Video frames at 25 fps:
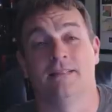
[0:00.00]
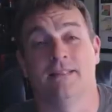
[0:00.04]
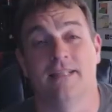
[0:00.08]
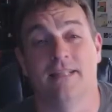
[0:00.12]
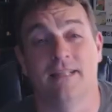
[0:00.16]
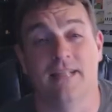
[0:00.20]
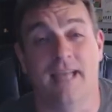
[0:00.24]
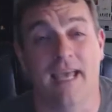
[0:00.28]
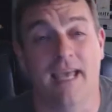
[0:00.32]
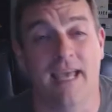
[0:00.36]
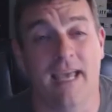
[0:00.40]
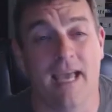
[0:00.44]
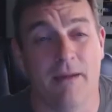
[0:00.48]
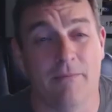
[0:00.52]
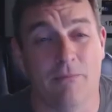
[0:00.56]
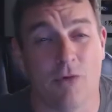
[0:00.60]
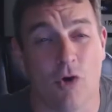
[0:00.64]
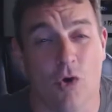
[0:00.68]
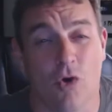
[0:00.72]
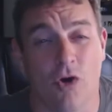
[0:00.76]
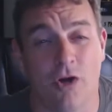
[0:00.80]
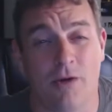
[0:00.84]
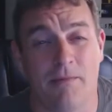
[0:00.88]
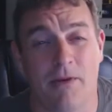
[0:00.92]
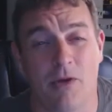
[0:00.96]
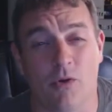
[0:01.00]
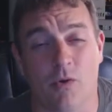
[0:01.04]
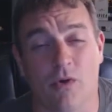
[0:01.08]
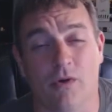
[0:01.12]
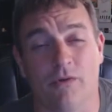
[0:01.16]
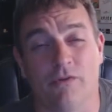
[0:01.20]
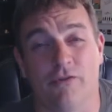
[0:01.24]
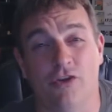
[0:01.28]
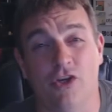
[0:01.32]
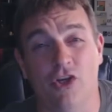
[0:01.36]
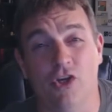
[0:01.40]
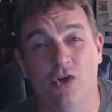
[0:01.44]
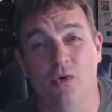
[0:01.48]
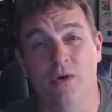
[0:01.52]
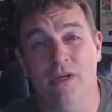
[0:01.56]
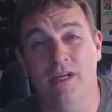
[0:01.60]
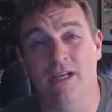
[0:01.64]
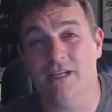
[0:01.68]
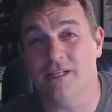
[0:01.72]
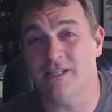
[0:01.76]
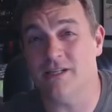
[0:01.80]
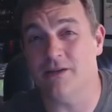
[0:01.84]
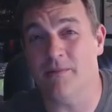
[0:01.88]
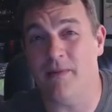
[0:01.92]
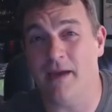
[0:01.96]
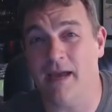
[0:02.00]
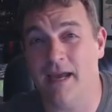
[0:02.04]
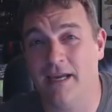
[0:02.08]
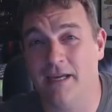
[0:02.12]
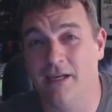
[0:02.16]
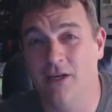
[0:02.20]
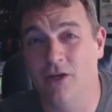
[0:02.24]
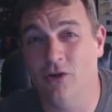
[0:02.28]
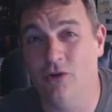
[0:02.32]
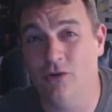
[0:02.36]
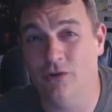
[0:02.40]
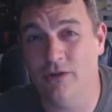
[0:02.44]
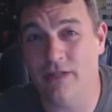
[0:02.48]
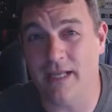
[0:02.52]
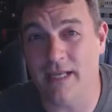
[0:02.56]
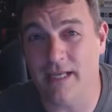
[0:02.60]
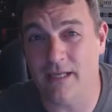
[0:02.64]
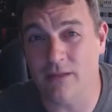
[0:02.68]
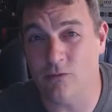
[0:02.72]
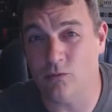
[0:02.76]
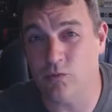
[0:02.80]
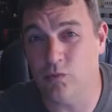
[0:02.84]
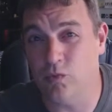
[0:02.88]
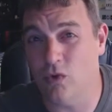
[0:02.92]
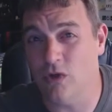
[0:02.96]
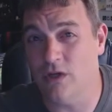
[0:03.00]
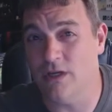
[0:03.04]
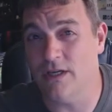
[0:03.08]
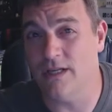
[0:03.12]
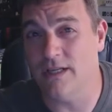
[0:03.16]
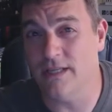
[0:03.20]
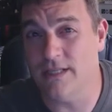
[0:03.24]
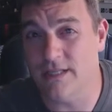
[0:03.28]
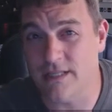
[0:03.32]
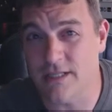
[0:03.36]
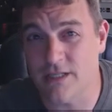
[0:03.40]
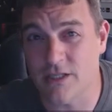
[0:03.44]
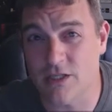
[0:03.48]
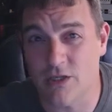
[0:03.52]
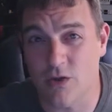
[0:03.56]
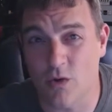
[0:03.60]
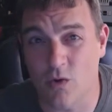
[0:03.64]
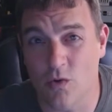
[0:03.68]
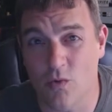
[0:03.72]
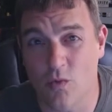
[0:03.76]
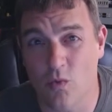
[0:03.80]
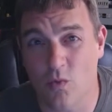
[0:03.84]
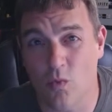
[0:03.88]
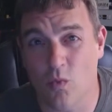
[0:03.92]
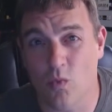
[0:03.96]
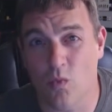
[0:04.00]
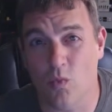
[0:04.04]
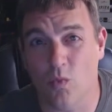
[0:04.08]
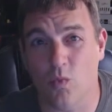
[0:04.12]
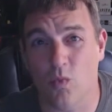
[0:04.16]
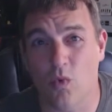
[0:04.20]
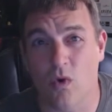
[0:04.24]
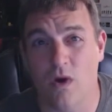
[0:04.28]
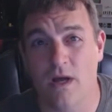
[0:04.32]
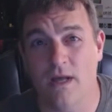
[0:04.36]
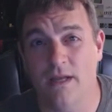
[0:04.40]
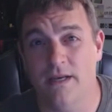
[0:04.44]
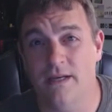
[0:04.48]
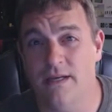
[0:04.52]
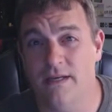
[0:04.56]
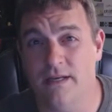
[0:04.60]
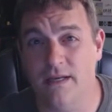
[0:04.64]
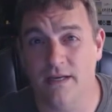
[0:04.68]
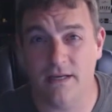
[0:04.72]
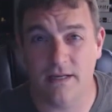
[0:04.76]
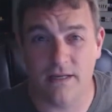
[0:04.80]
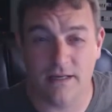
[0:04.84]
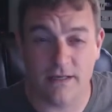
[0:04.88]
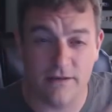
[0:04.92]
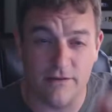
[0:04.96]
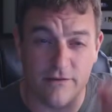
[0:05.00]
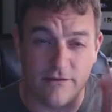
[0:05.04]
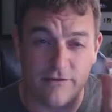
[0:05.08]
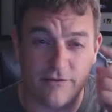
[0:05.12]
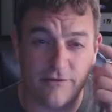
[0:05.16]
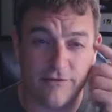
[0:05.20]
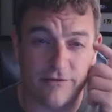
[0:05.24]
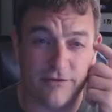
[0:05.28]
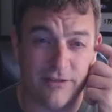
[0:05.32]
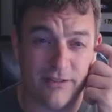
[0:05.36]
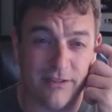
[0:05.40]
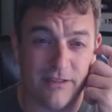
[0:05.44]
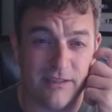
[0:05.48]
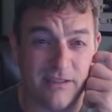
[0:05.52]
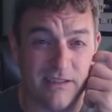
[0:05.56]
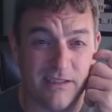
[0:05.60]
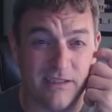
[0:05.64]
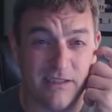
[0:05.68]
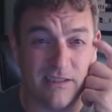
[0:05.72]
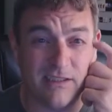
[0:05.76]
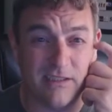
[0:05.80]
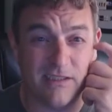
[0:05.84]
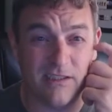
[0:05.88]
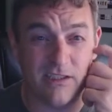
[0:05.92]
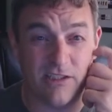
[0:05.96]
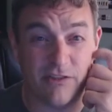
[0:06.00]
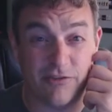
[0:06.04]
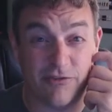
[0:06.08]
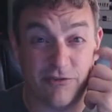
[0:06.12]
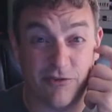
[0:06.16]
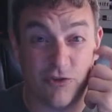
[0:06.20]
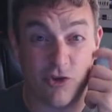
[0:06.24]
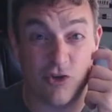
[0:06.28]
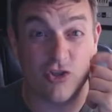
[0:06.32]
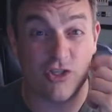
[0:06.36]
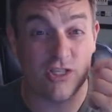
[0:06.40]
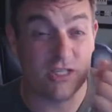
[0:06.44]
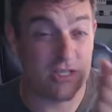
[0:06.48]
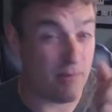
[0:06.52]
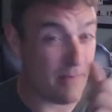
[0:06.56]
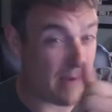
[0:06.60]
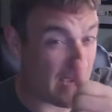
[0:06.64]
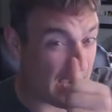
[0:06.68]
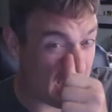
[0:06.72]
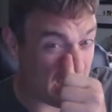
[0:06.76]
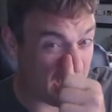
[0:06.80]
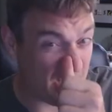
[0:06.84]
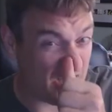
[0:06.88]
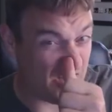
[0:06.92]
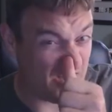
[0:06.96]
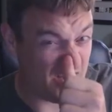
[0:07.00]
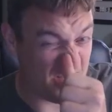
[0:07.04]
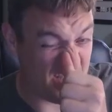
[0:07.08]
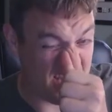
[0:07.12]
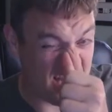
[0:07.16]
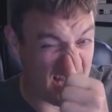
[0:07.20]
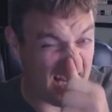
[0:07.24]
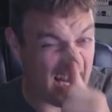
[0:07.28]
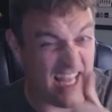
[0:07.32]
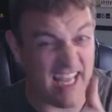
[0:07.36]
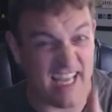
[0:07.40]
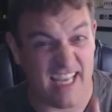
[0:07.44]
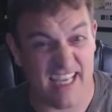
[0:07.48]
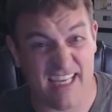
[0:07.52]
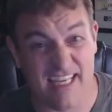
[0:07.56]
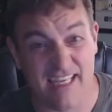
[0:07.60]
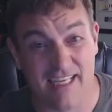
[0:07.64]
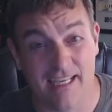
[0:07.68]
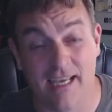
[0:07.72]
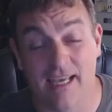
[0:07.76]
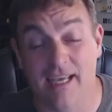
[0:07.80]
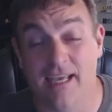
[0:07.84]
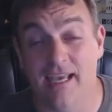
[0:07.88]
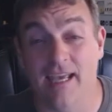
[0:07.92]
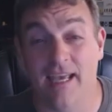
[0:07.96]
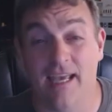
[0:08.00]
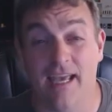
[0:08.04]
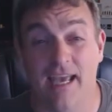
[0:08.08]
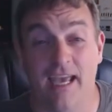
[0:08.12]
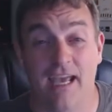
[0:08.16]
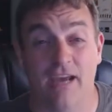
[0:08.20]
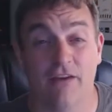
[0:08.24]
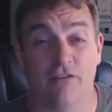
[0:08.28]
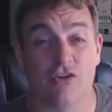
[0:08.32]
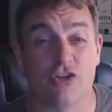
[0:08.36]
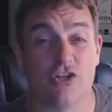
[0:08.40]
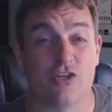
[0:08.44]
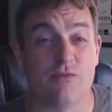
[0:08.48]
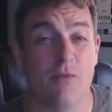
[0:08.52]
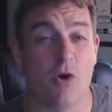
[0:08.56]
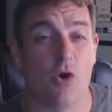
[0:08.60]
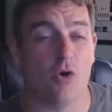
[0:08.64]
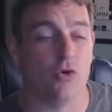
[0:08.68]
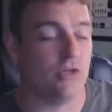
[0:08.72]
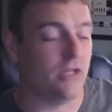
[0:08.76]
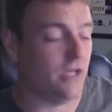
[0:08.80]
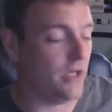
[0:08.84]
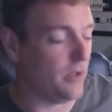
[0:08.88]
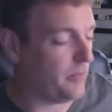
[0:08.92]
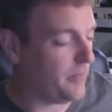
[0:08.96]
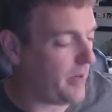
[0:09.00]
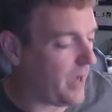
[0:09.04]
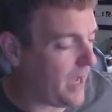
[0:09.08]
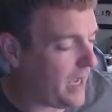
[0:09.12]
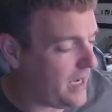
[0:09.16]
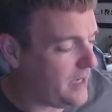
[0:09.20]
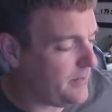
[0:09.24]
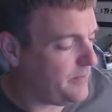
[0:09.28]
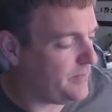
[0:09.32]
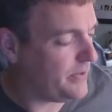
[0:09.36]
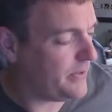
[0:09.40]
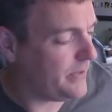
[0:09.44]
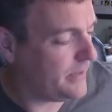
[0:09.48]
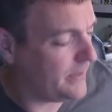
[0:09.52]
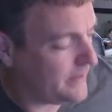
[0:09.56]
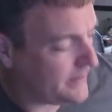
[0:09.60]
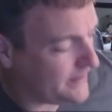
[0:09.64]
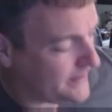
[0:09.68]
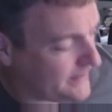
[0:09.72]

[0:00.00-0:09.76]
Today I'm going to be reviewing a tobacco that was one of the first tobaccos that I ever smoked in a pipe.